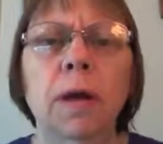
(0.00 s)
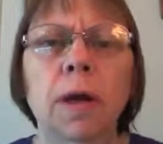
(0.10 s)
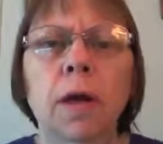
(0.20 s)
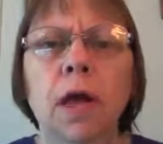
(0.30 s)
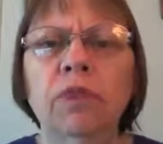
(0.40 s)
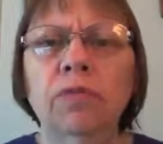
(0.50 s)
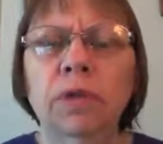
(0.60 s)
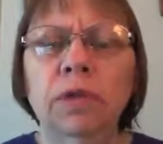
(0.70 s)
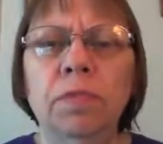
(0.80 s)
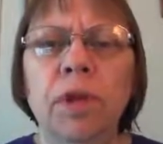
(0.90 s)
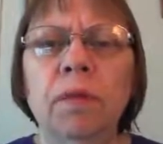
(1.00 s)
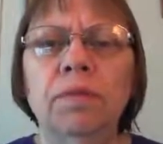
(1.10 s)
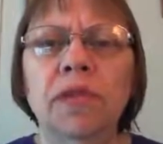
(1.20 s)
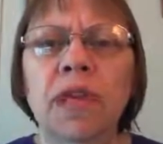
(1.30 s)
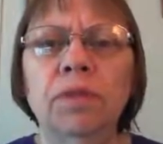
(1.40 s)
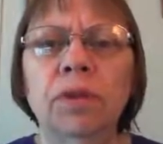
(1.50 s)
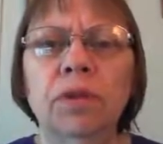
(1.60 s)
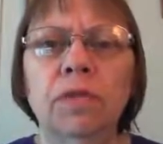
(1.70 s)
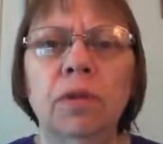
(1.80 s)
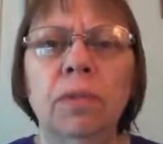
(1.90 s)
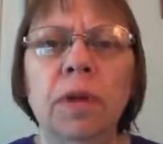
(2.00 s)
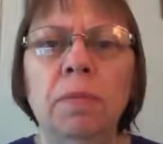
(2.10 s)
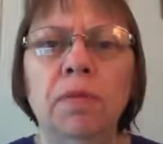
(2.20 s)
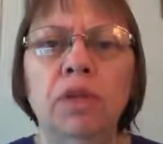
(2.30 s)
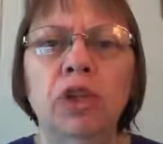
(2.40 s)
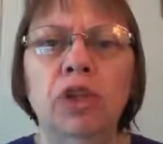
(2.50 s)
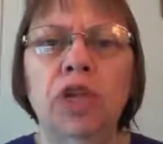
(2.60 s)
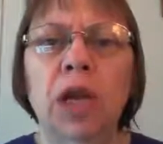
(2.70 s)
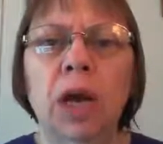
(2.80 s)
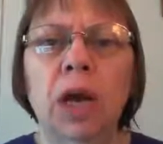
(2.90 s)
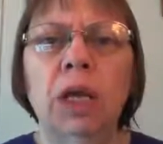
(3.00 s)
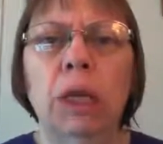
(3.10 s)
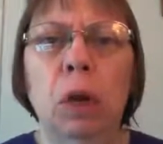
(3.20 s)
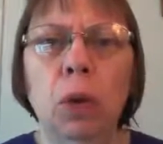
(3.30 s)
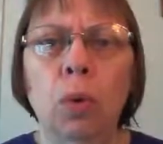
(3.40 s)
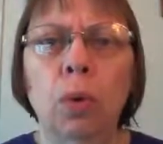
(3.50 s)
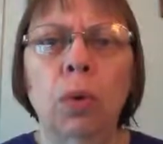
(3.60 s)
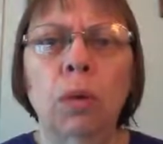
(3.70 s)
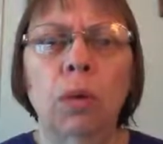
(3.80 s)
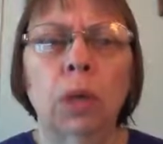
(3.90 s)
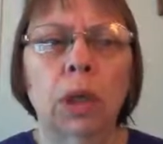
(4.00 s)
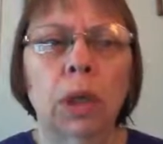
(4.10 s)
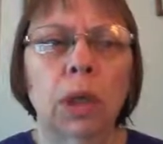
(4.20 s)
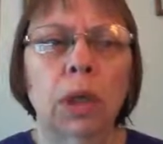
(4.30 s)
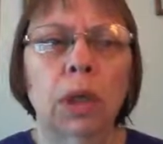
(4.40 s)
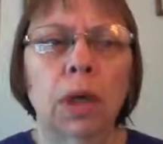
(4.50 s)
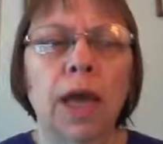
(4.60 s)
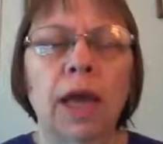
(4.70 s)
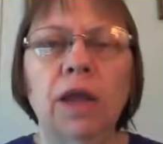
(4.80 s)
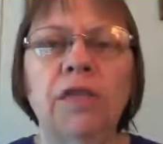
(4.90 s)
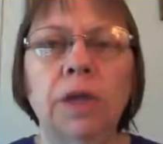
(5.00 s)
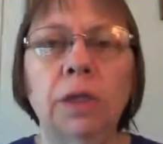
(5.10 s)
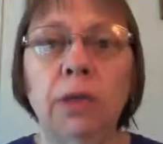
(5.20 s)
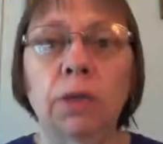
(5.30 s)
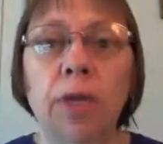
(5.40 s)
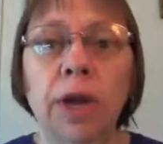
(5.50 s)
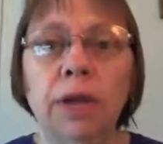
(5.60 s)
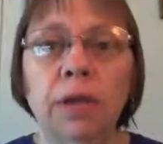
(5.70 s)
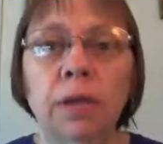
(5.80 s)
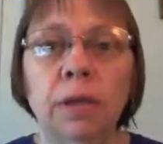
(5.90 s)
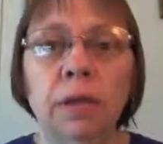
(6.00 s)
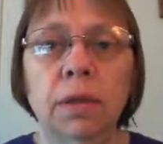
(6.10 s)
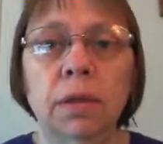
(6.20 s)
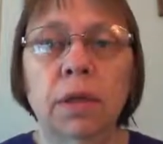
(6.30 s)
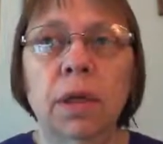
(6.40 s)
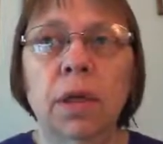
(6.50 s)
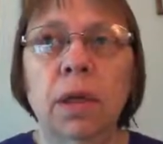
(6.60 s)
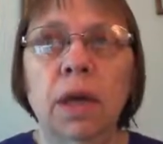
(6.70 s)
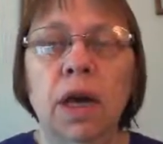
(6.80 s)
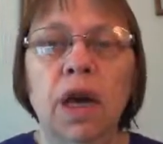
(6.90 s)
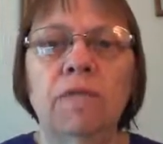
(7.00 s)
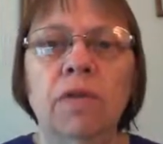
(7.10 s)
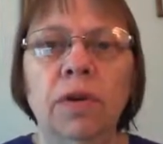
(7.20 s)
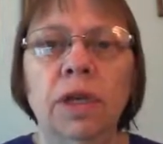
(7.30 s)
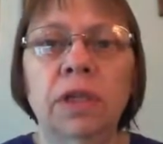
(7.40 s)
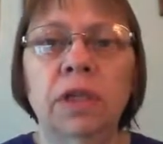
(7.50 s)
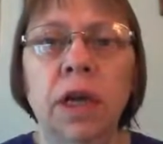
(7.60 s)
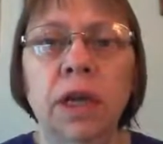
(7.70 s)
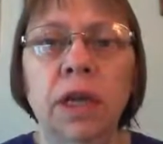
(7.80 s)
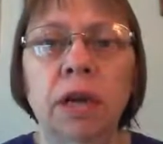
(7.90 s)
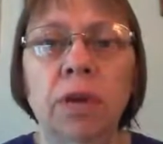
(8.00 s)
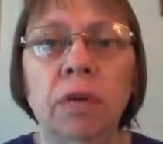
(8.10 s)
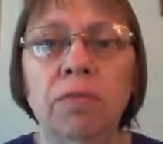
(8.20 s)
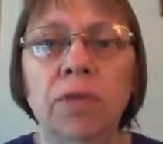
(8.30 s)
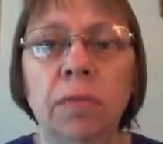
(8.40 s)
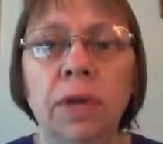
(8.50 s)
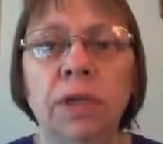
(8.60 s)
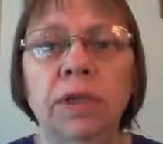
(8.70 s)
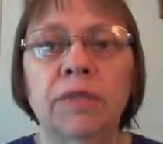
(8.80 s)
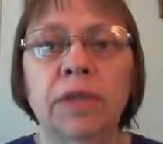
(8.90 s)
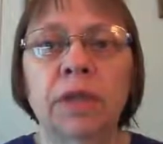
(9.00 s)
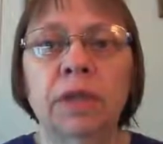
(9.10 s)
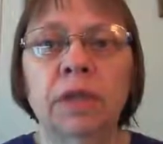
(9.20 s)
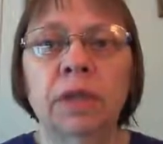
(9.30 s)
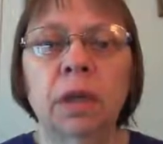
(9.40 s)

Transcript: hundreds, perhaps thousands of other people just that I know. And I think it's great. I'm very excited and hopeful because of this.